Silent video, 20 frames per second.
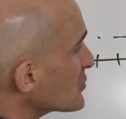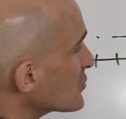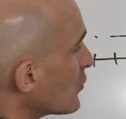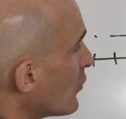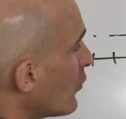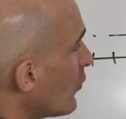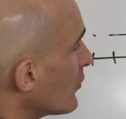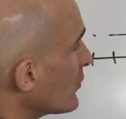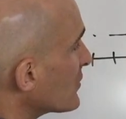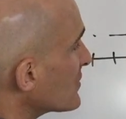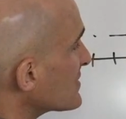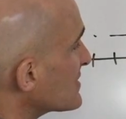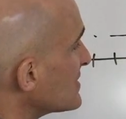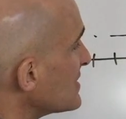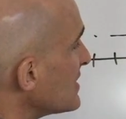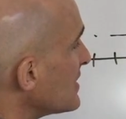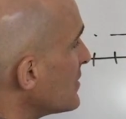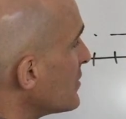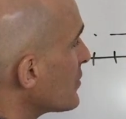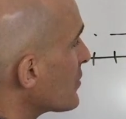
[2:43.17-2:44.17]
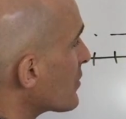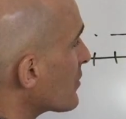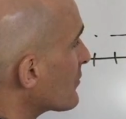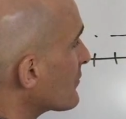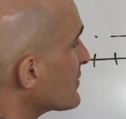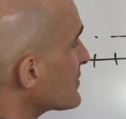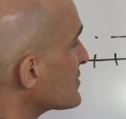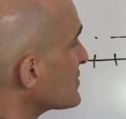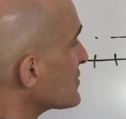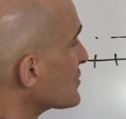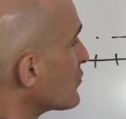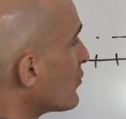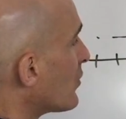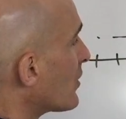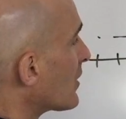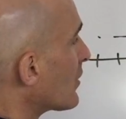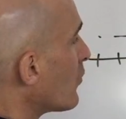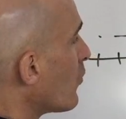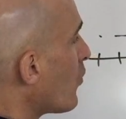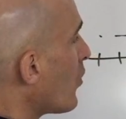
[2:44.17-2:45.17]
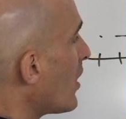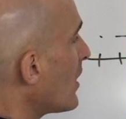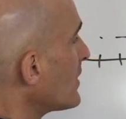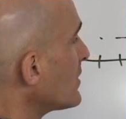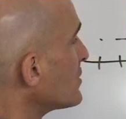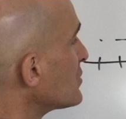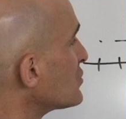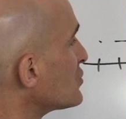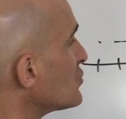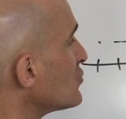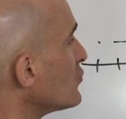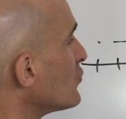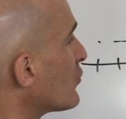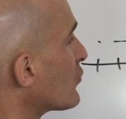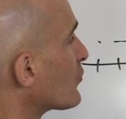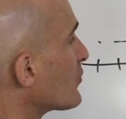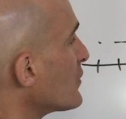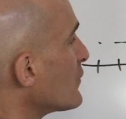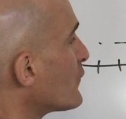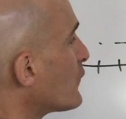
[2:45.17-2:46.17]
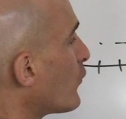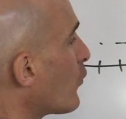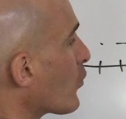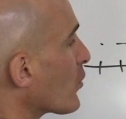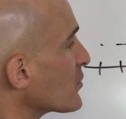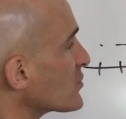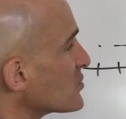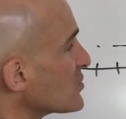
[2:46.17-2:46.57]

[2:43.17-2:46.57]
So you can see here, this is going 1, 2, 3, 4.